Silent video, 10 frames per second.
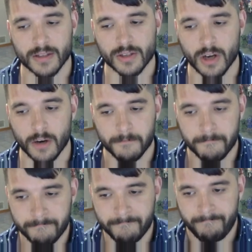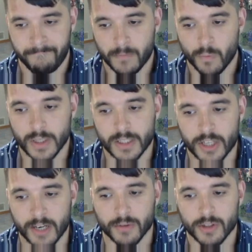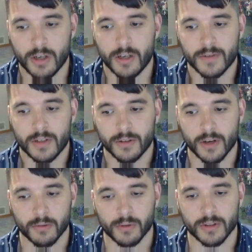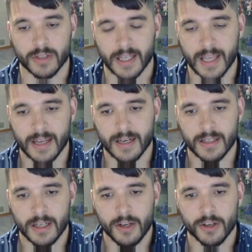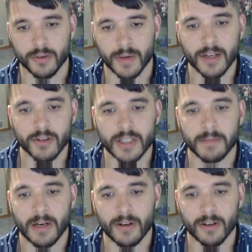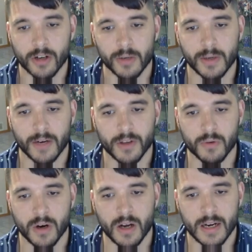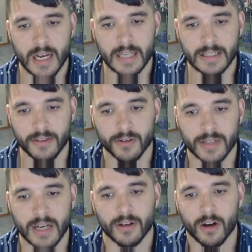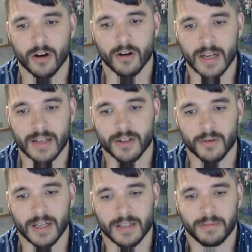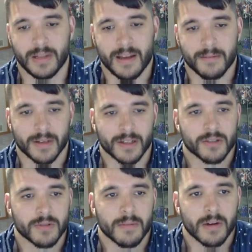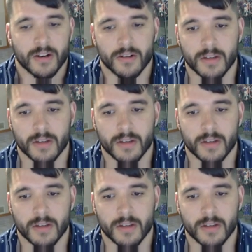So once the chain resolves, Dark Ruler is negated, you get your D-Barrier, call whatever you want, and then they're down a card and don't get to play because you D-Barriered them.